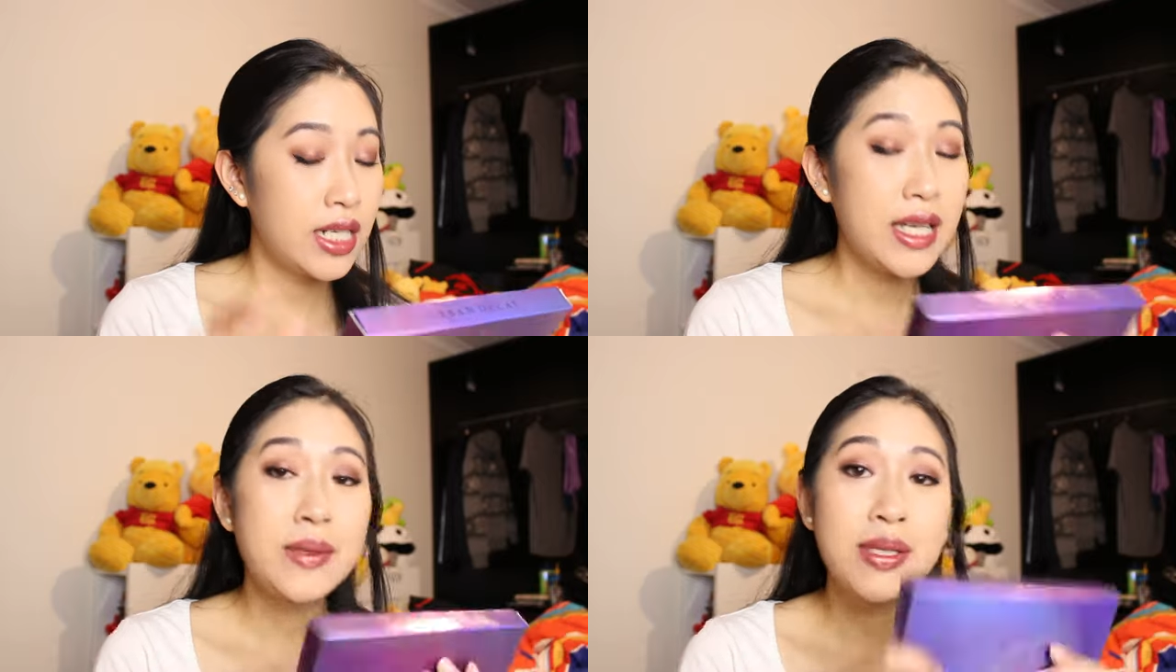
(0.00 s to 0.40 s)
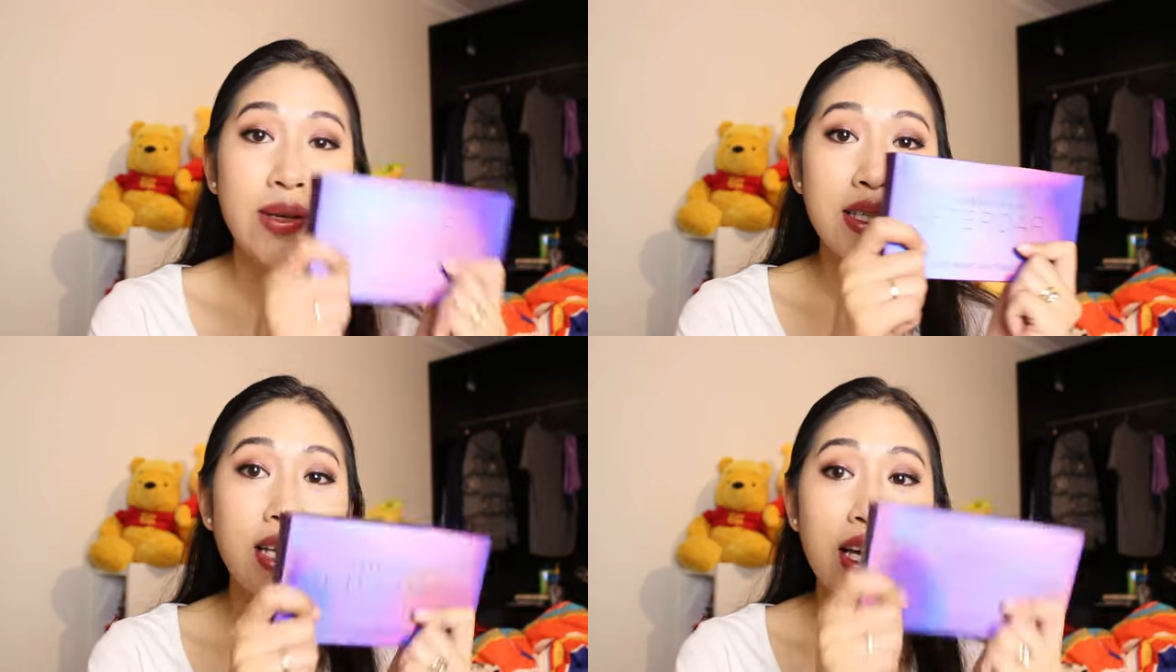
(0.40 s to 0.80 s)
I'm so
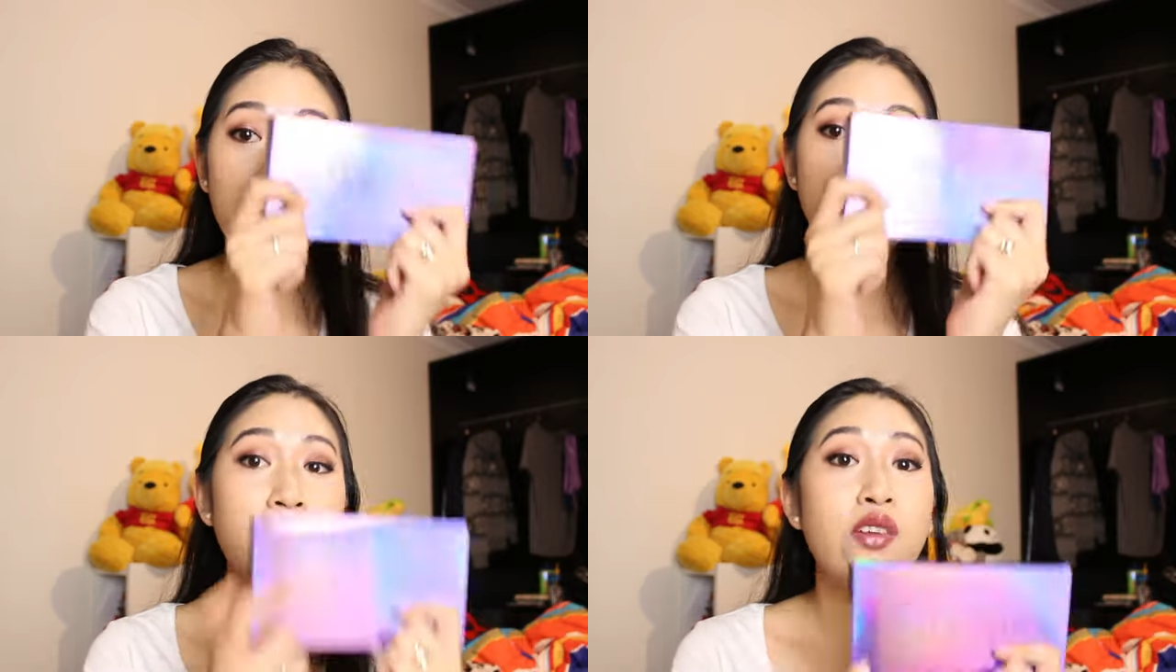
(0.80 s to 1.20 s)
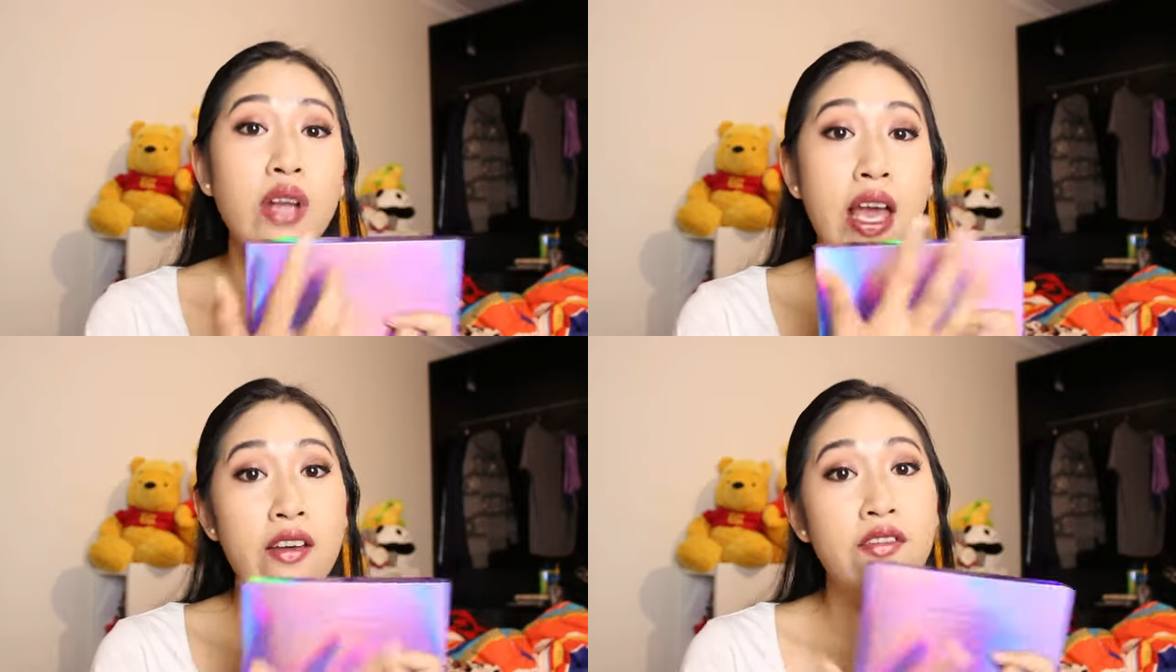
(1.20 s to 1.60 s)
excited because I
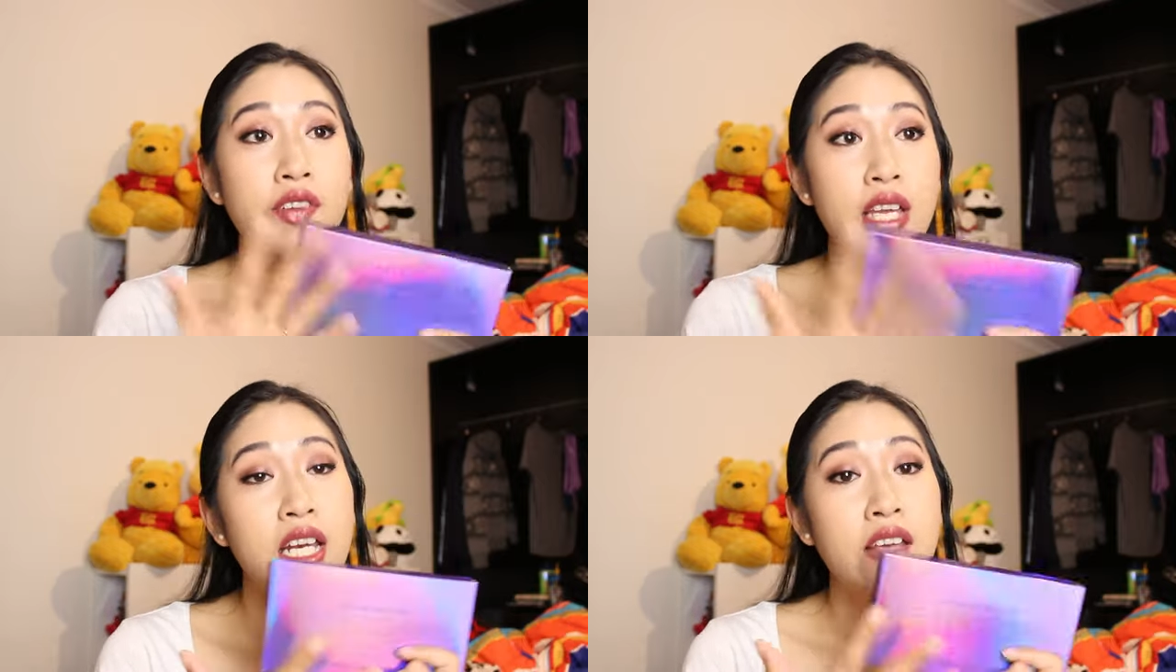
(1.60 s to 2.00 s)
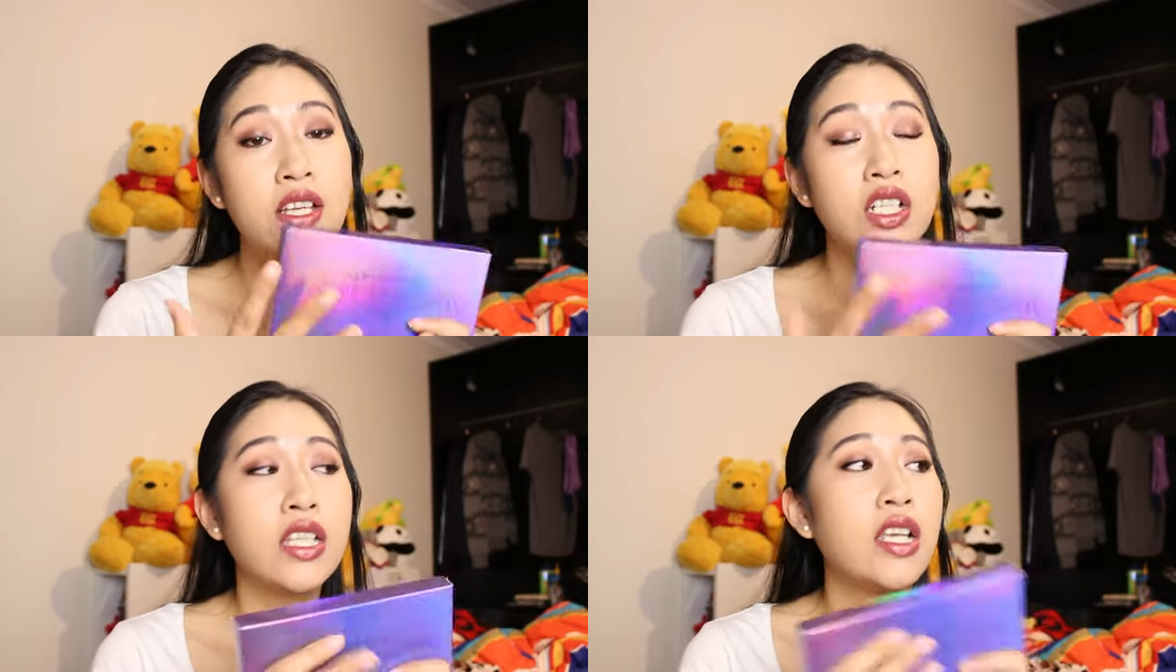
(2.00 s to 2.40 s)
don't have any of
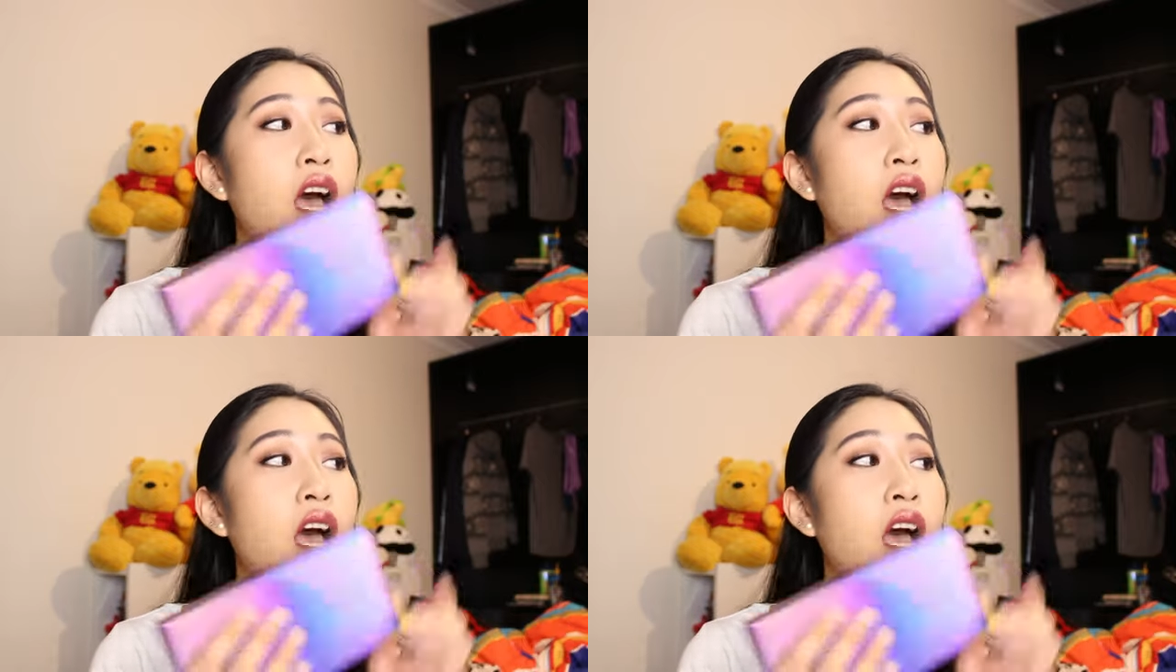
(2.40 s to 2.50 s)
these shades.